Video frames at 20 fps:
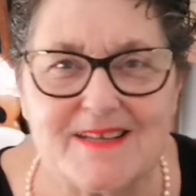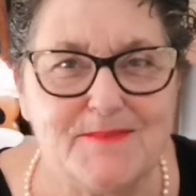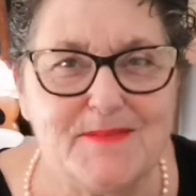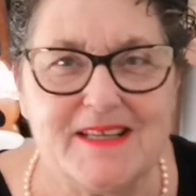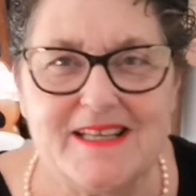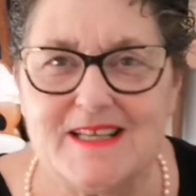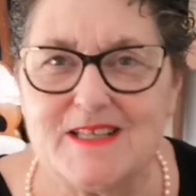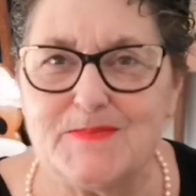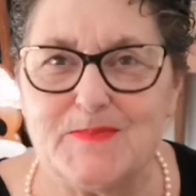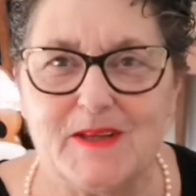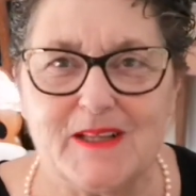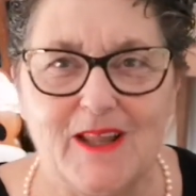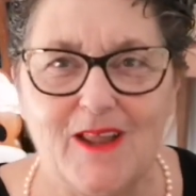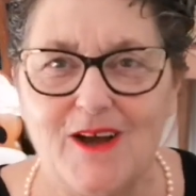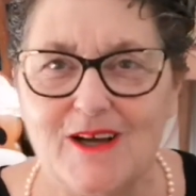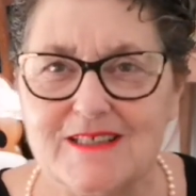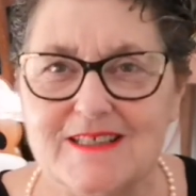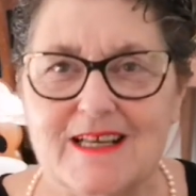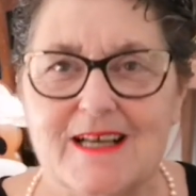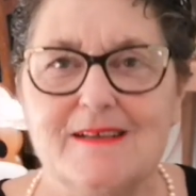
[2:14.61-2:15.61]
I mean, it's been a
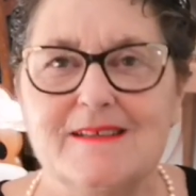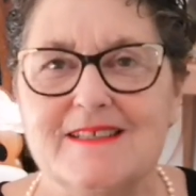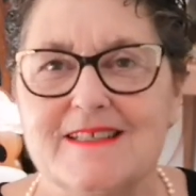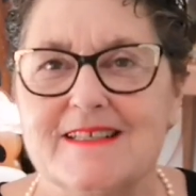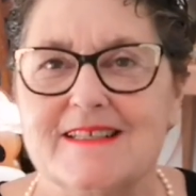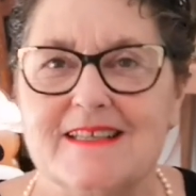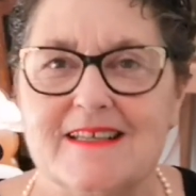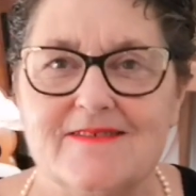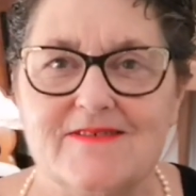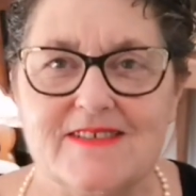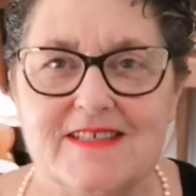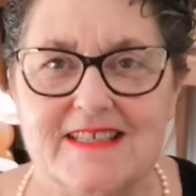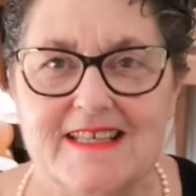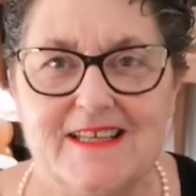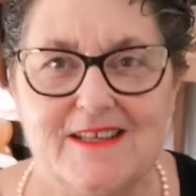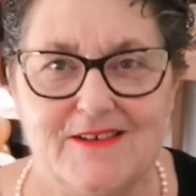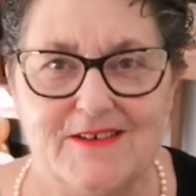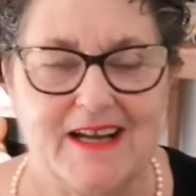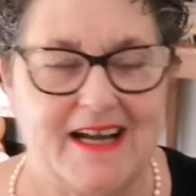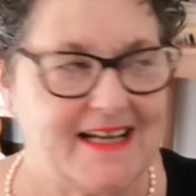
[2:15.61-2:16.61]
long time since I've
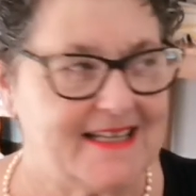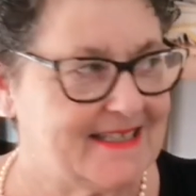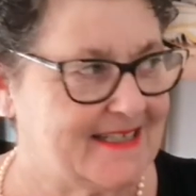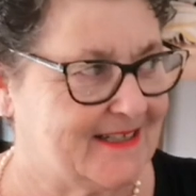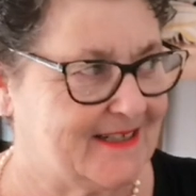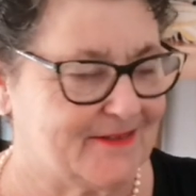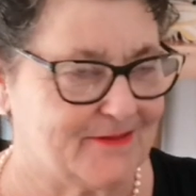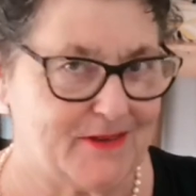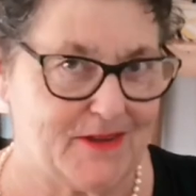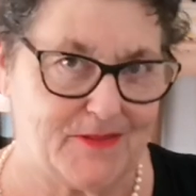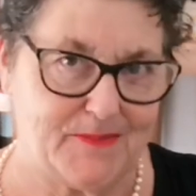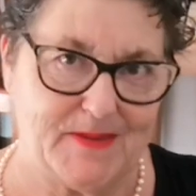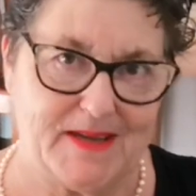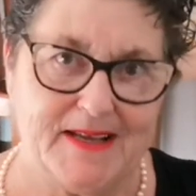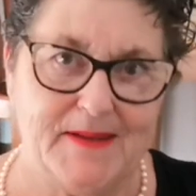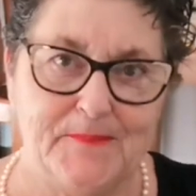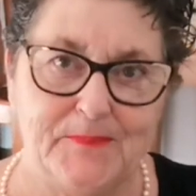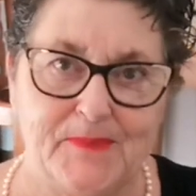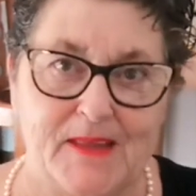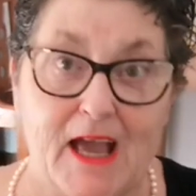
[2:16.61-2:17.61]
seen you guys here with
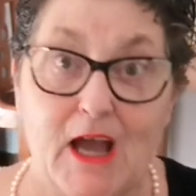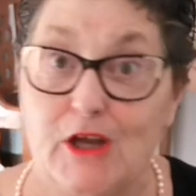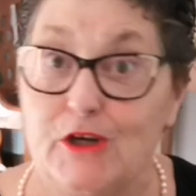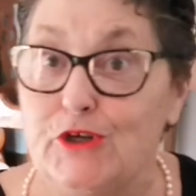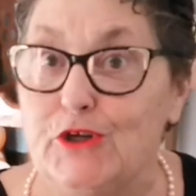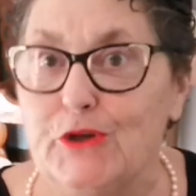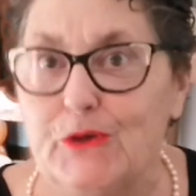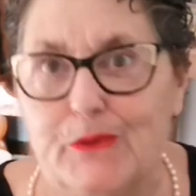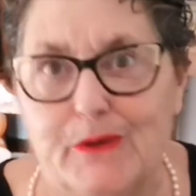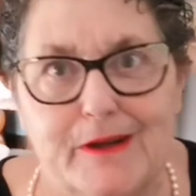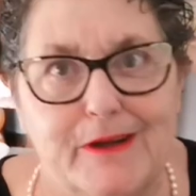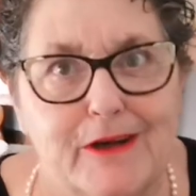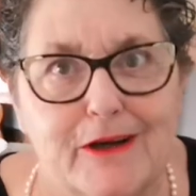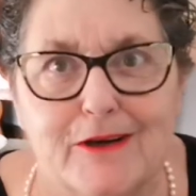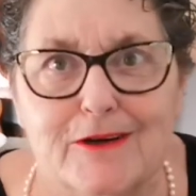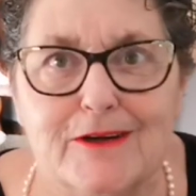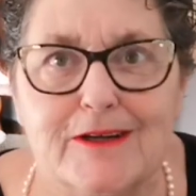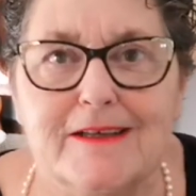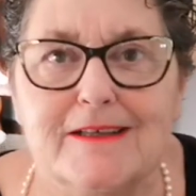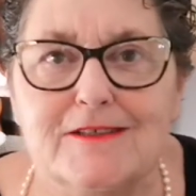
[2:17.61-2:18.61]
me doing a
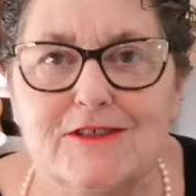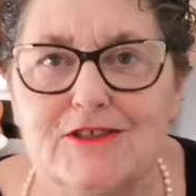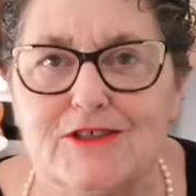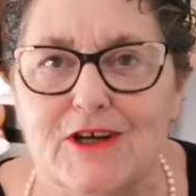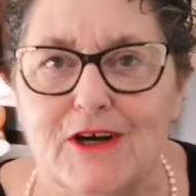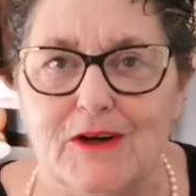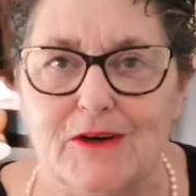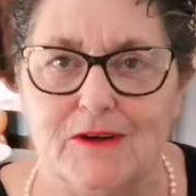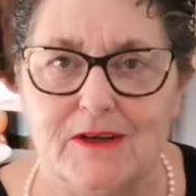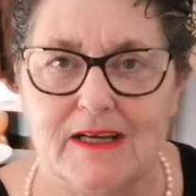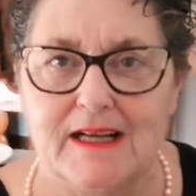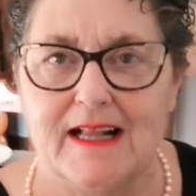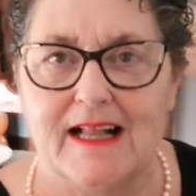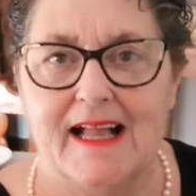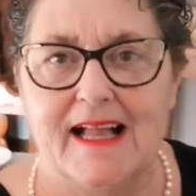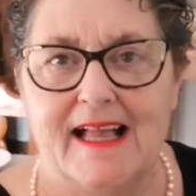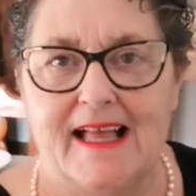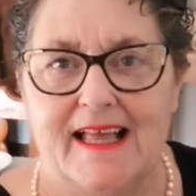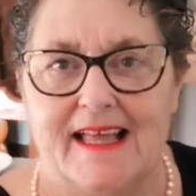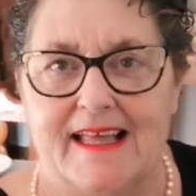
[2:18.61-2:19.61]
cooking show.
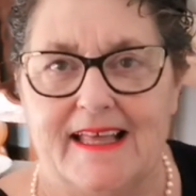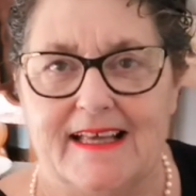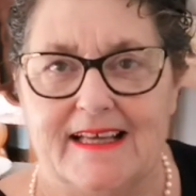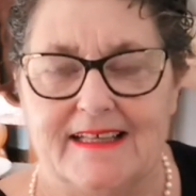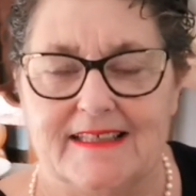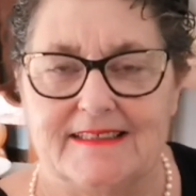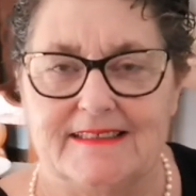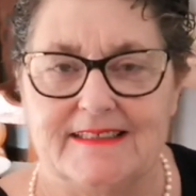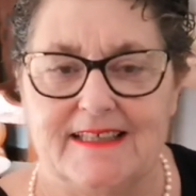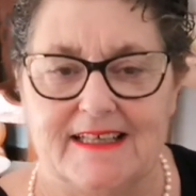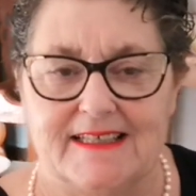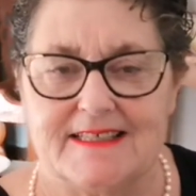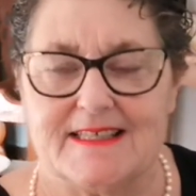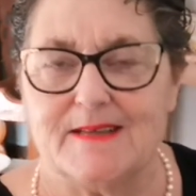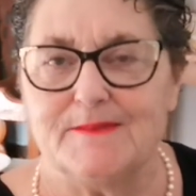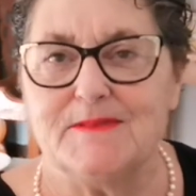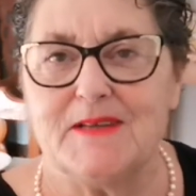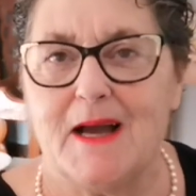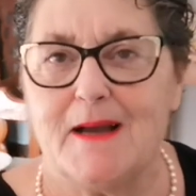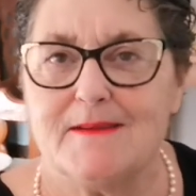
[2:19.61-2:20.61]
And
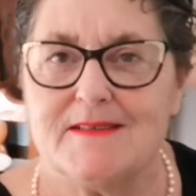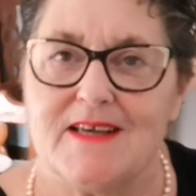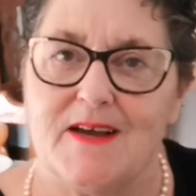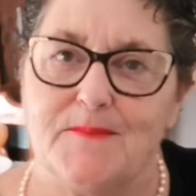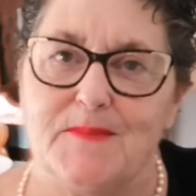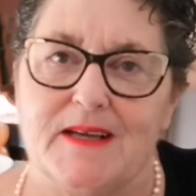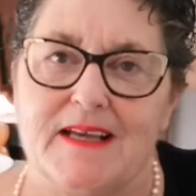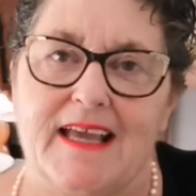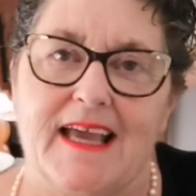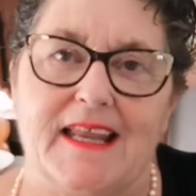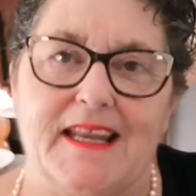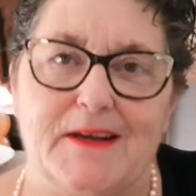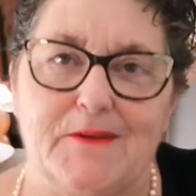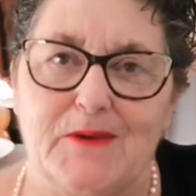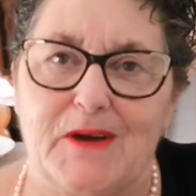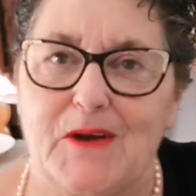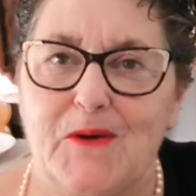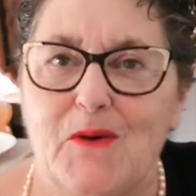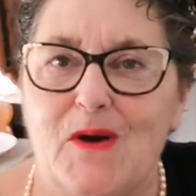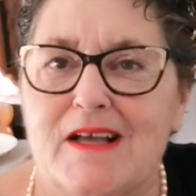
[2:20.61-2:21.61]
sometimes I've been getting
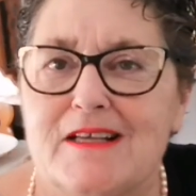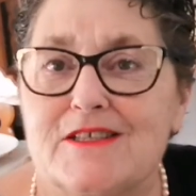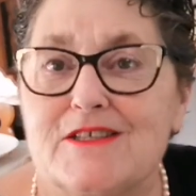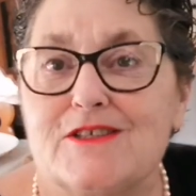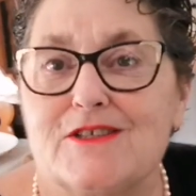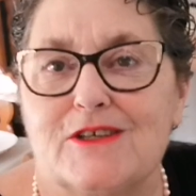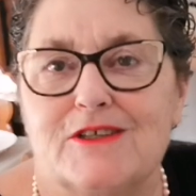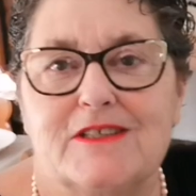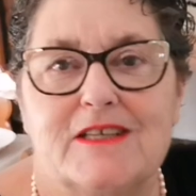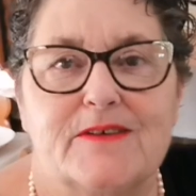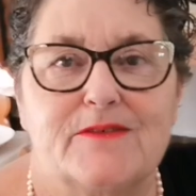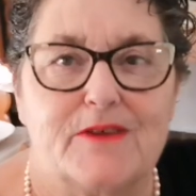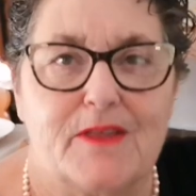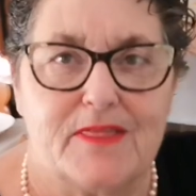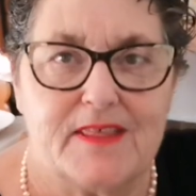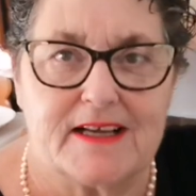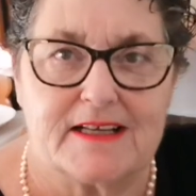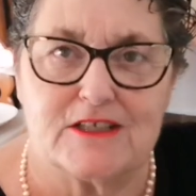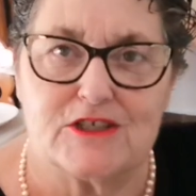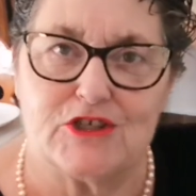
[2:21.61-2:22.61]
requests on
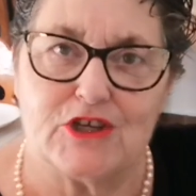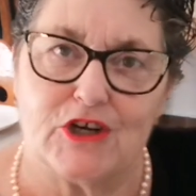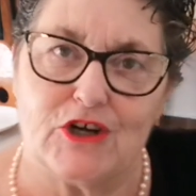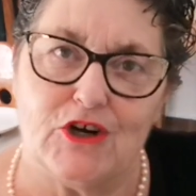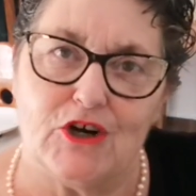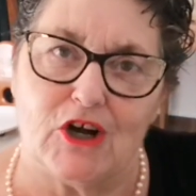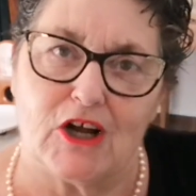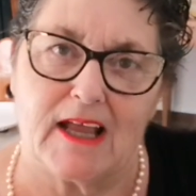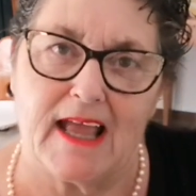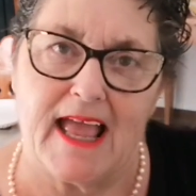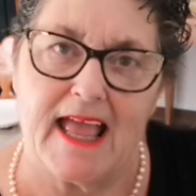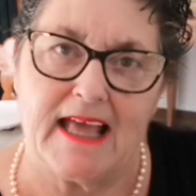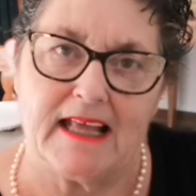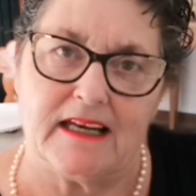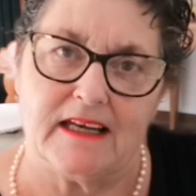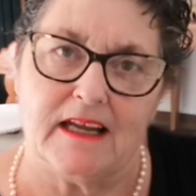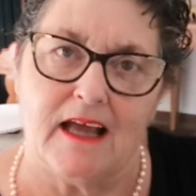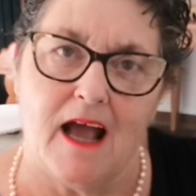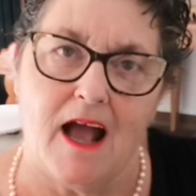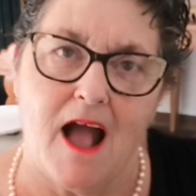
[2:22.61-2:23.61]
different things to cook.
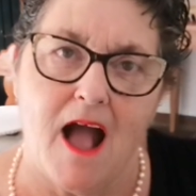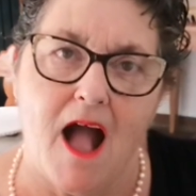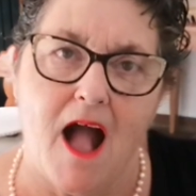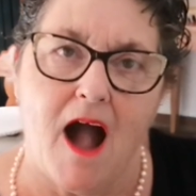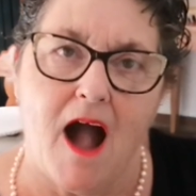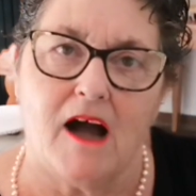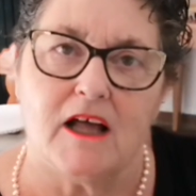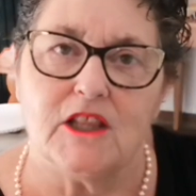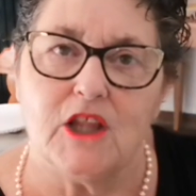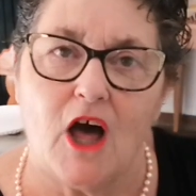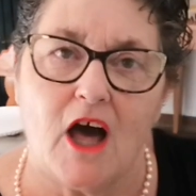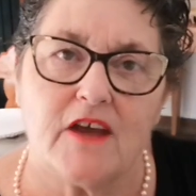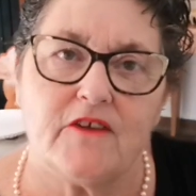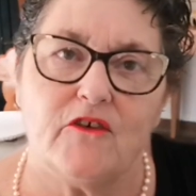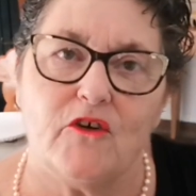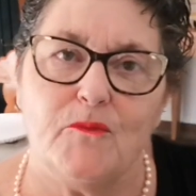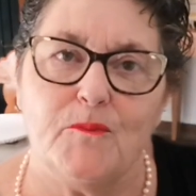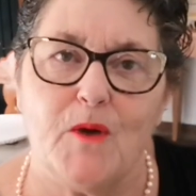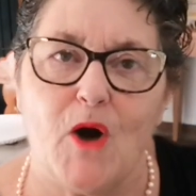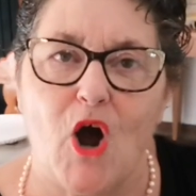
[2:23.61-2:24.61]
And a lot
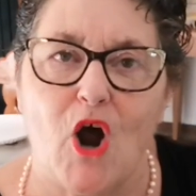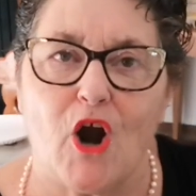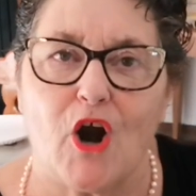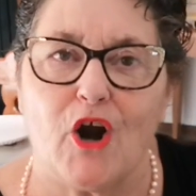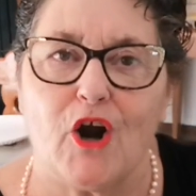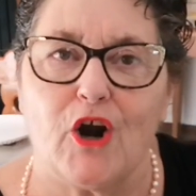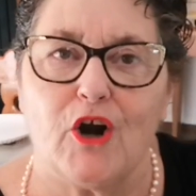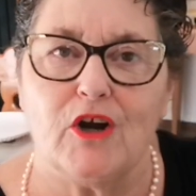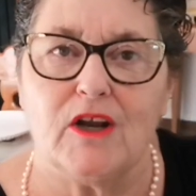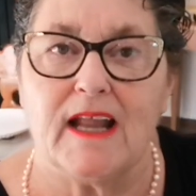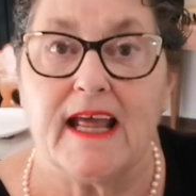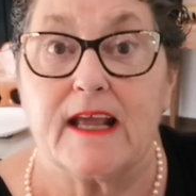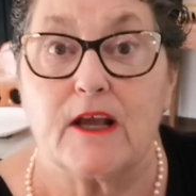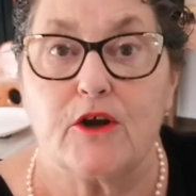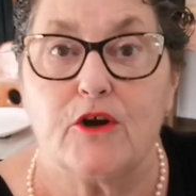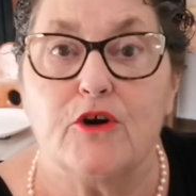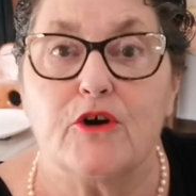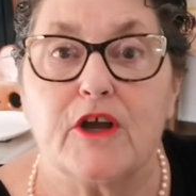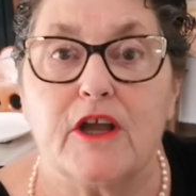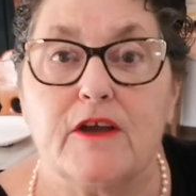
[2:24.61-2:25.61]
of them are
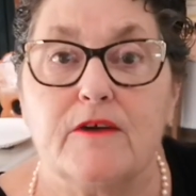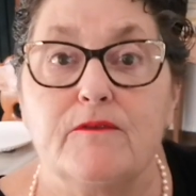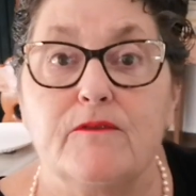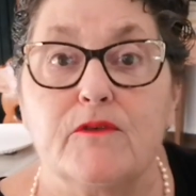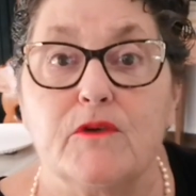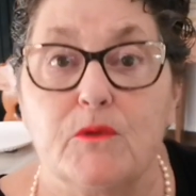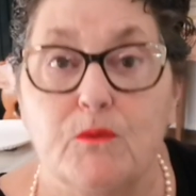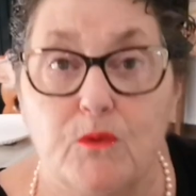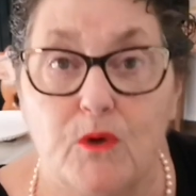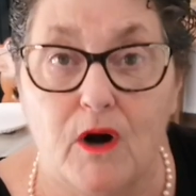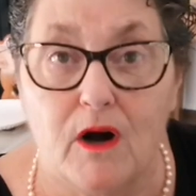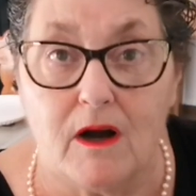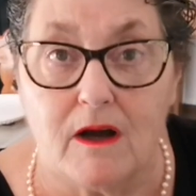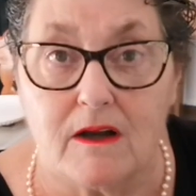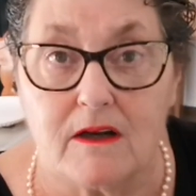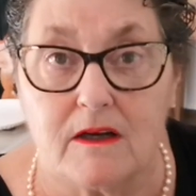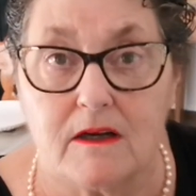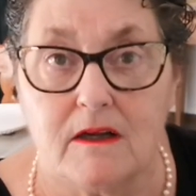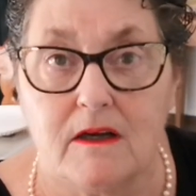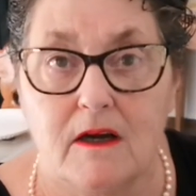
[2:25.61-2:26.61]
like cooking for
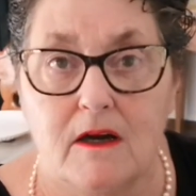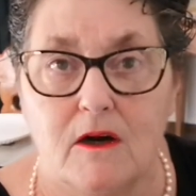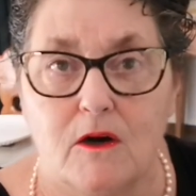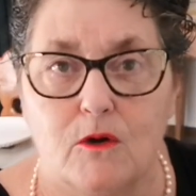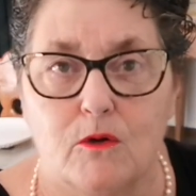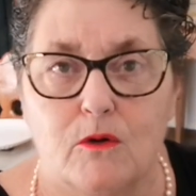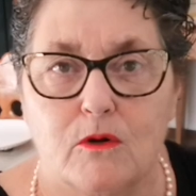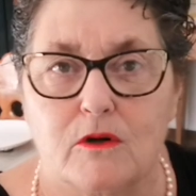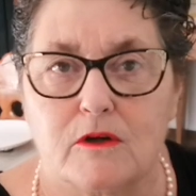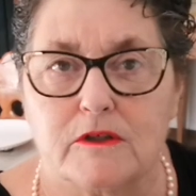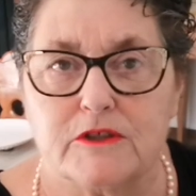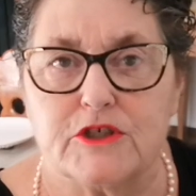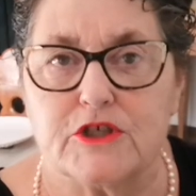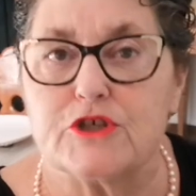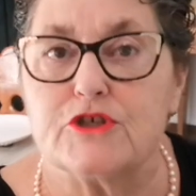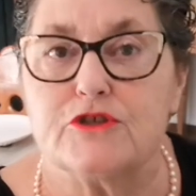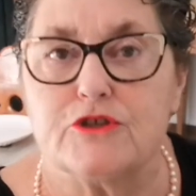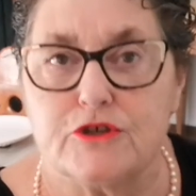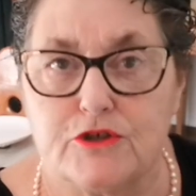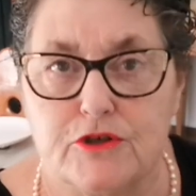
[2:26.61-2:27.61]
one or
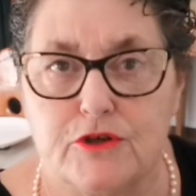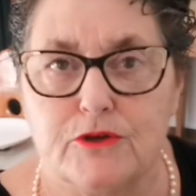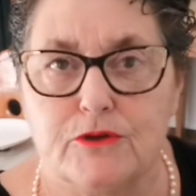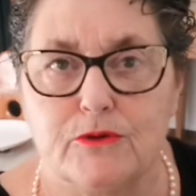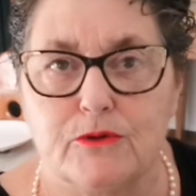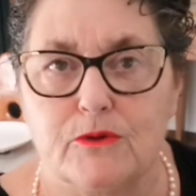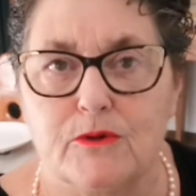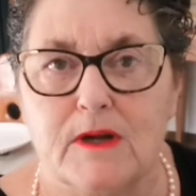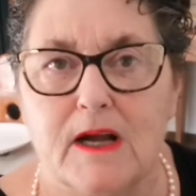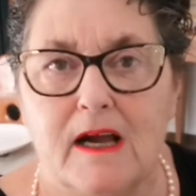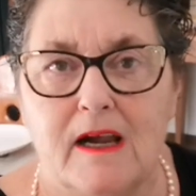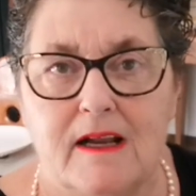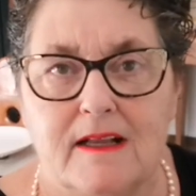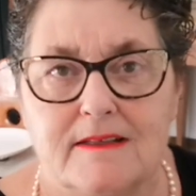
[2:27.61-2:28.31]
just the two.